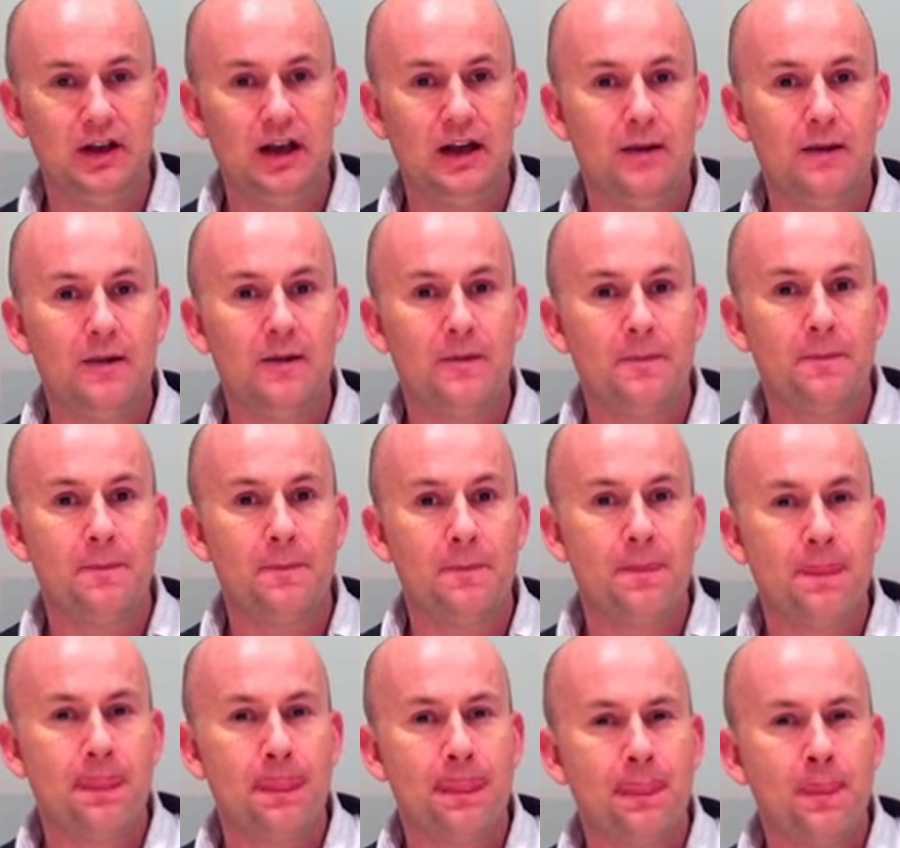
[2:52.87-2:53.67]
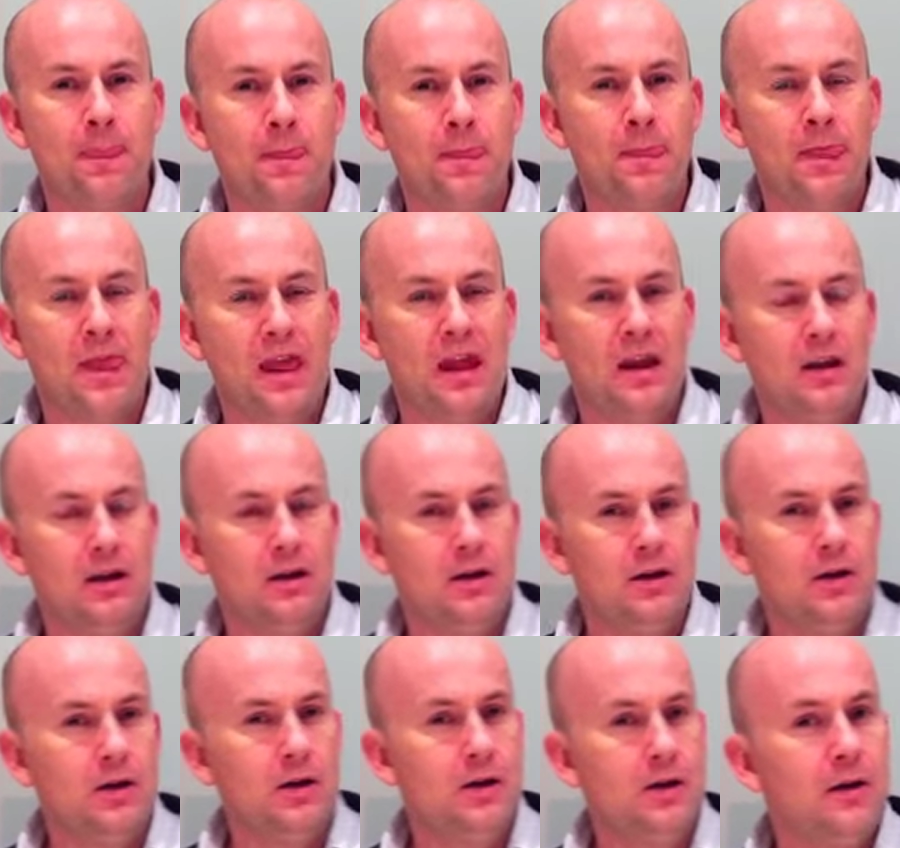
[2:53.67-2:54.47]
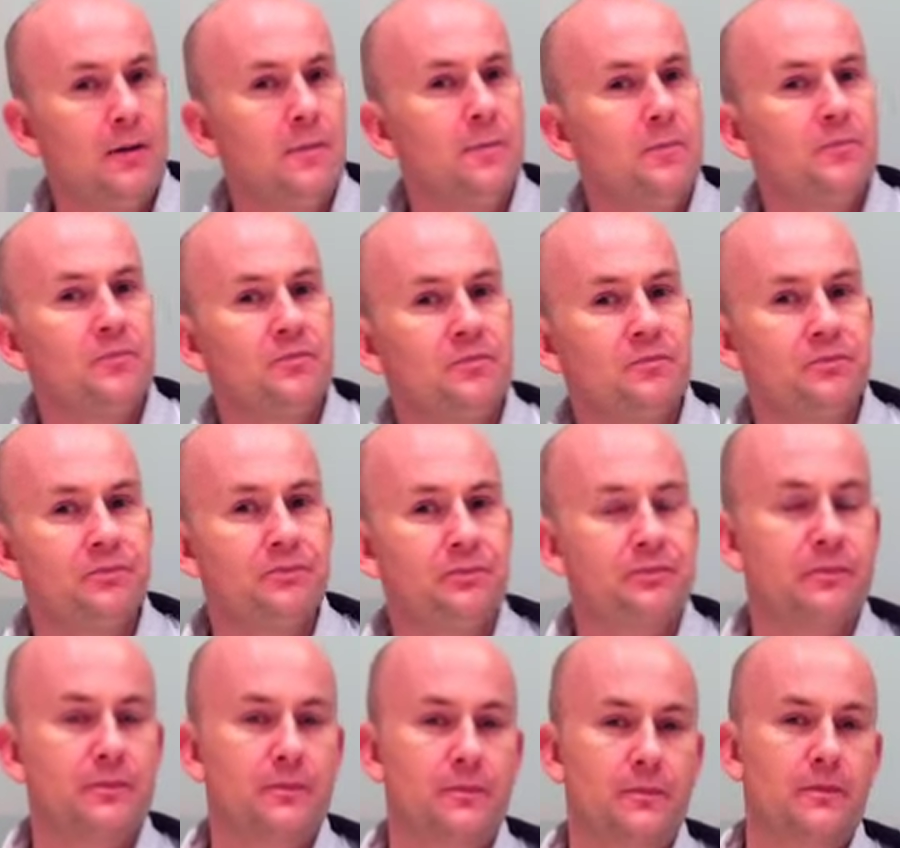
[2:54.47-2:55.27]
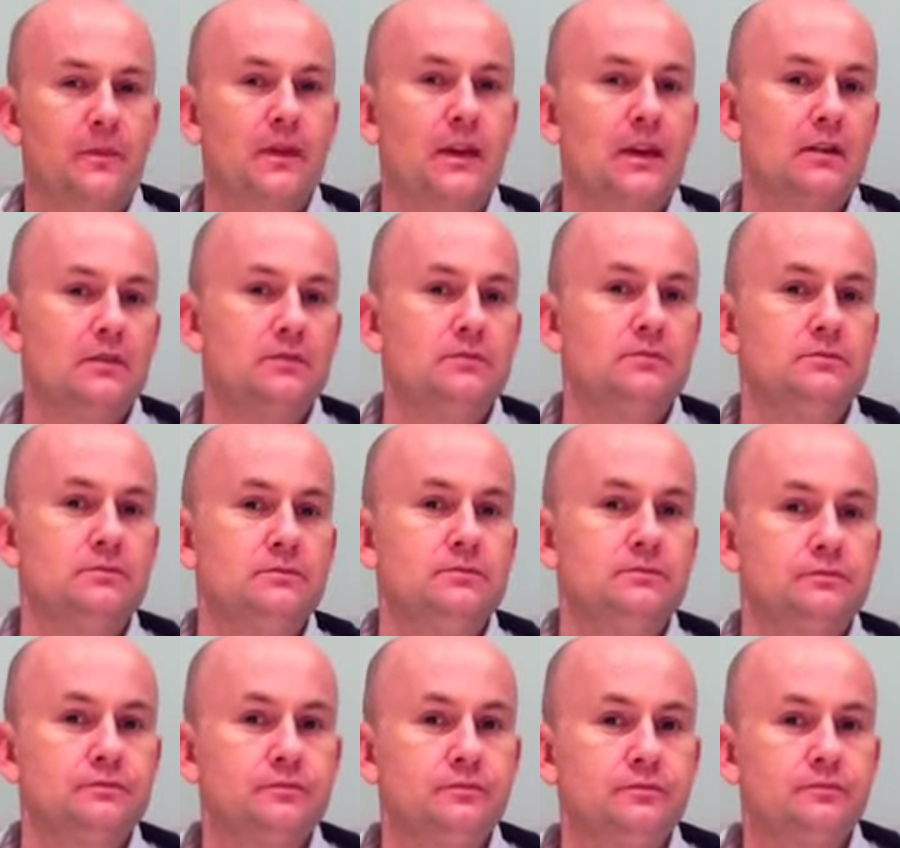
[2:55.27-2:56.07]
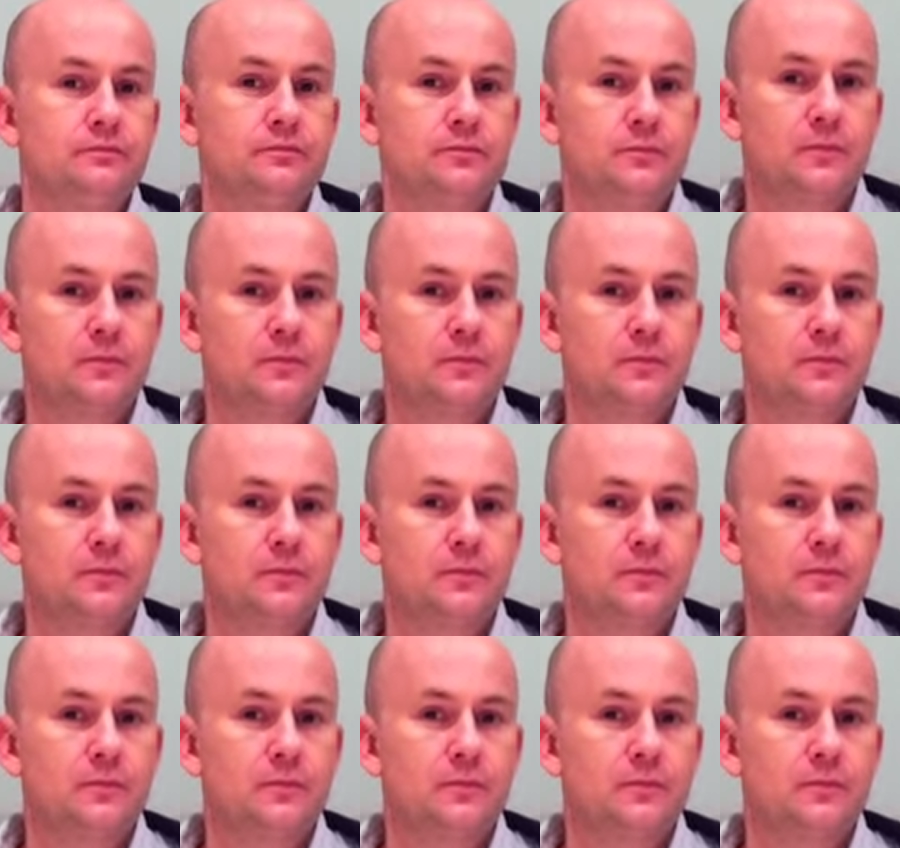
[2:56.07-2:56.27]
So are you targeting like the Norwegian market,